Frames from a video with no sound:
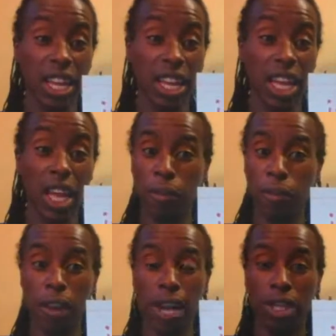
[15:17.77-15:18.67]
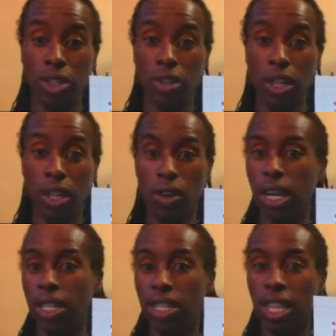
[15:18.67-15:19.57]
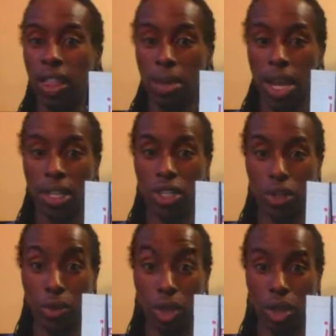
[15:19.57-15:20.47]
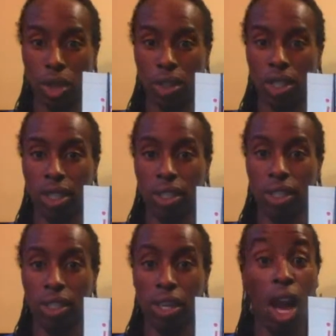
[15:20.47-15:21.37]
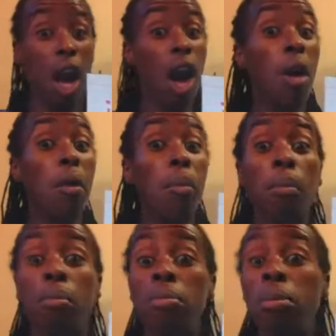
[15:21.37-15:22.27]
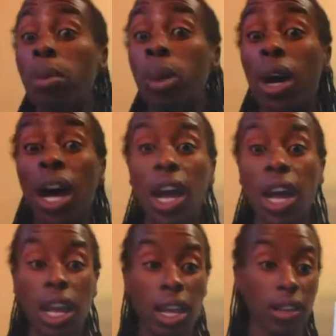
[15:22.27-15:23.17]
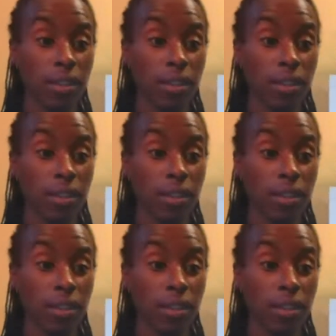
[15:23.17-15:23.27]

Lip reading: And before I do it, go ahead and say the magic words. Bye-bye.